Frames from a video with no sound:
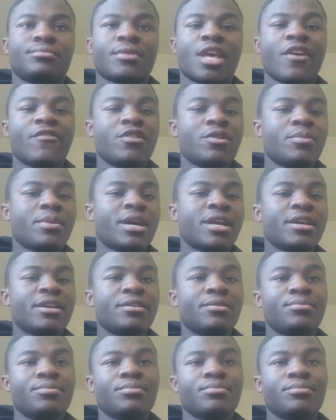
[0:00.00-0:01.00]

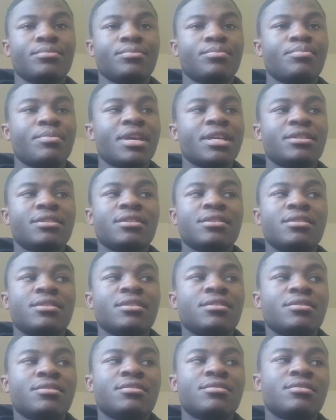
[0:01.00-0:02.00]
everybody makes
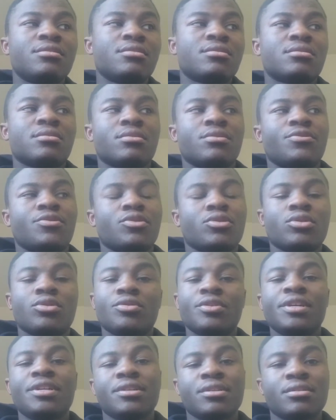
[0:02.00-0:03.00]
decisions for a
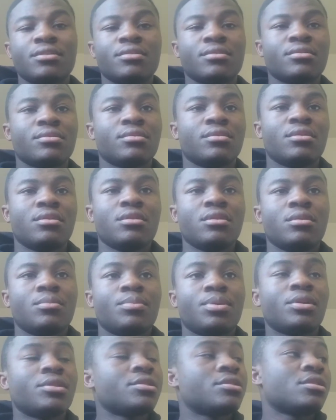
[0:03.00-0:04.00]
reason.
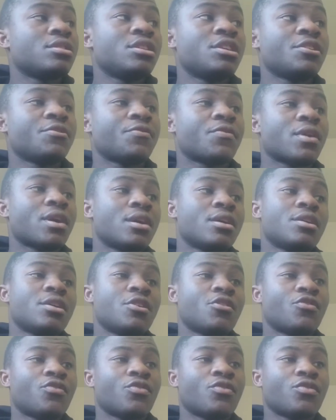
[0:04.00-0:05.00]
Personally, if,
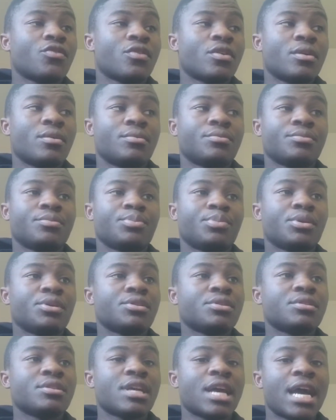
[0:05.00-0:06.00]
if,
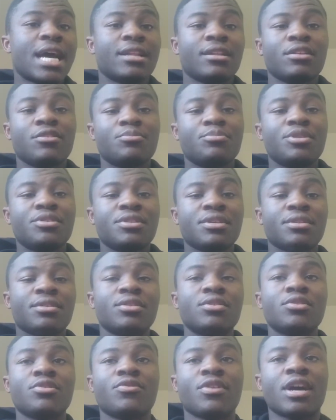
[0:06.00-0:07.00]
personally, I love music
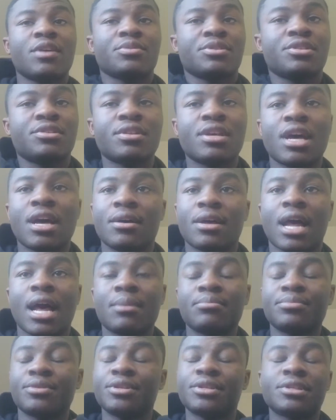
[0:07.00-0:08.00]
too. If I was, uh,
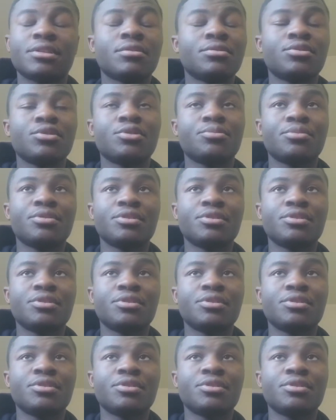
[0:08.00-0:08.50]
I'm still doing